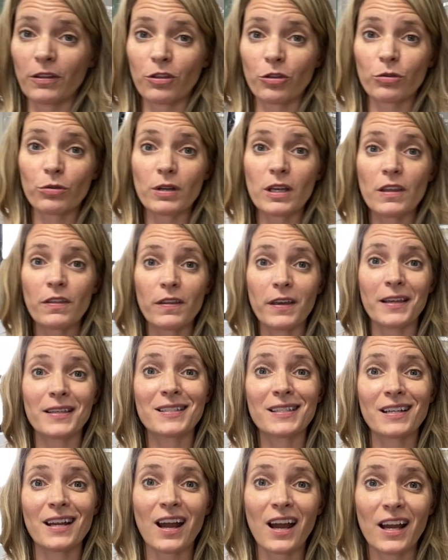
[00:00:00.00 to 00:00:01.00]
3 things
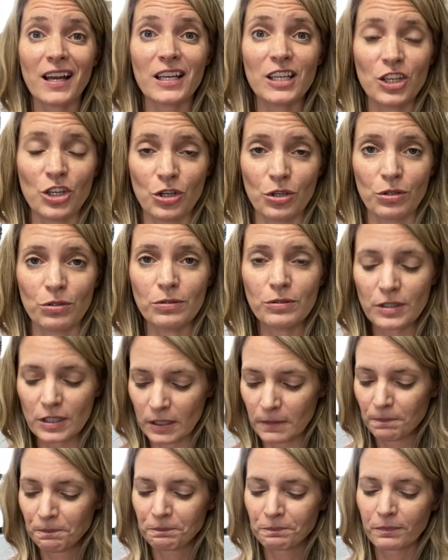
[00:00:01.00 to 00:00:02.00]
that I
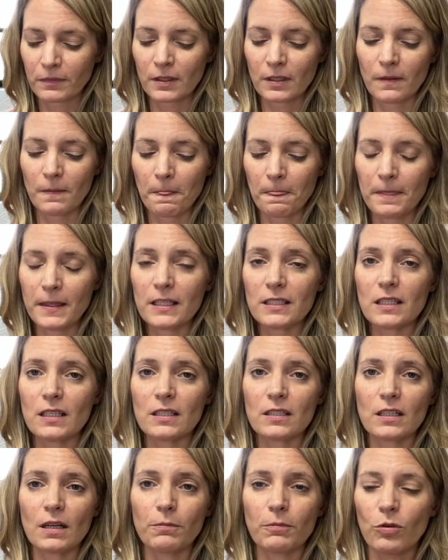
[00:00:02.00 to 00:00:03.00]
use. This
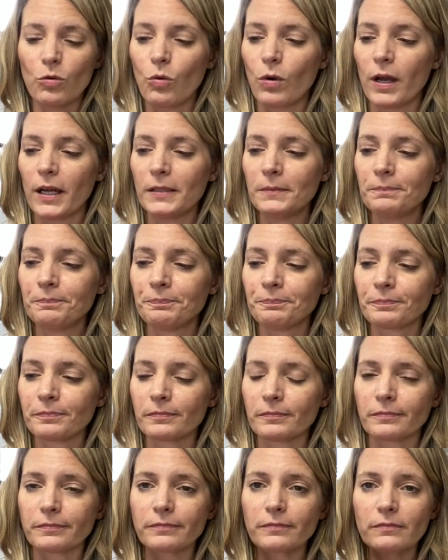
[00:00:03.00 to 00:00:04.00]
is number
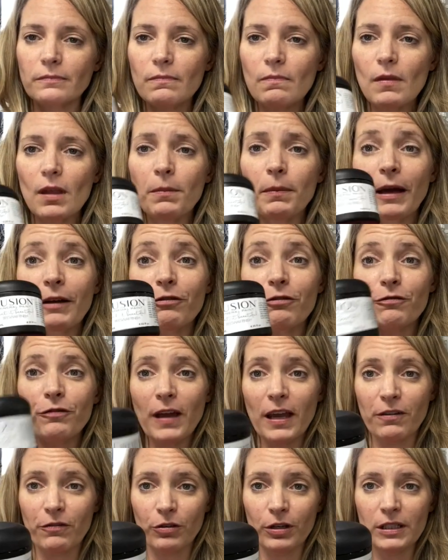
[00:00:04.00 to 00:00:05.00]
1, my
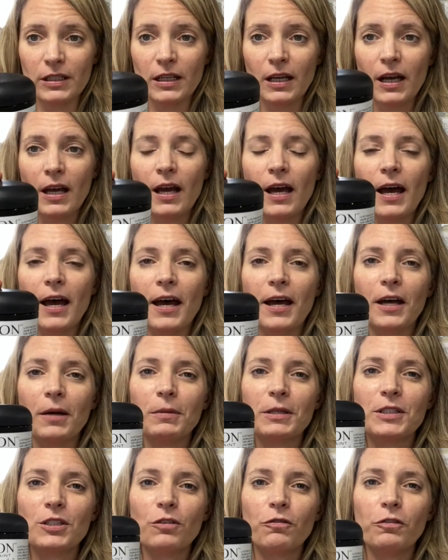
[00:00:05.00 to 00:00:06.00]
favorite.
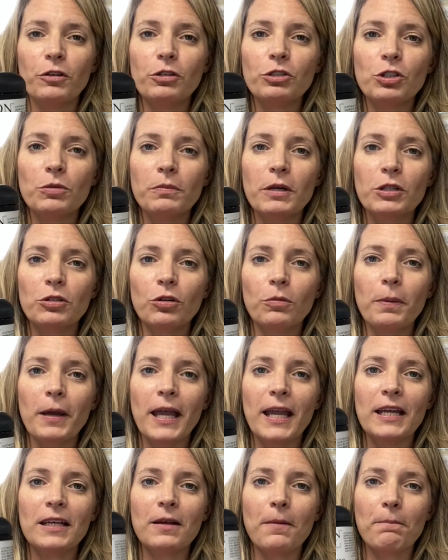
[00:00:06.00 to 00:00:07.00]
It's the Fusion Mineral
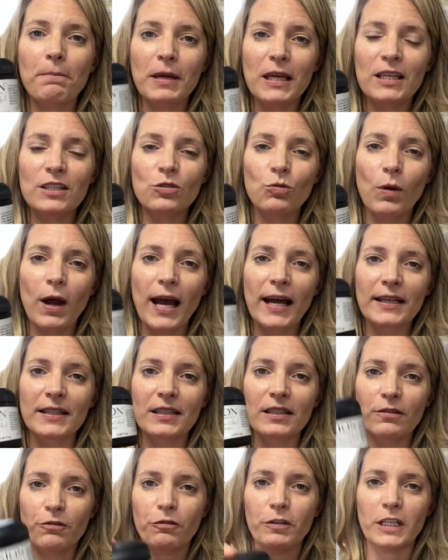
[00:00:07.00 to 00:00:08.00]
Paint
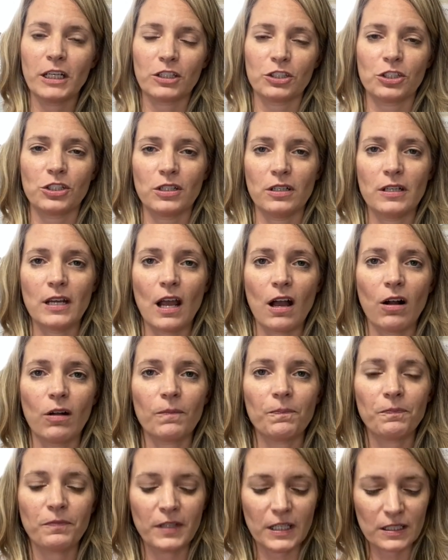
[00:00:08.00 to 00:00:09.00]
Beeswax Finish.
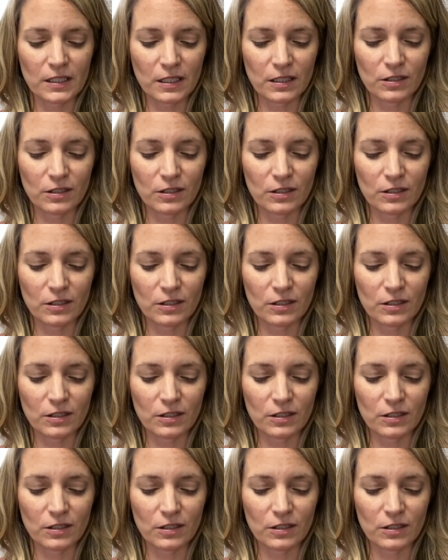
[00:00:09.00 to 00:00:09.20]
Now, this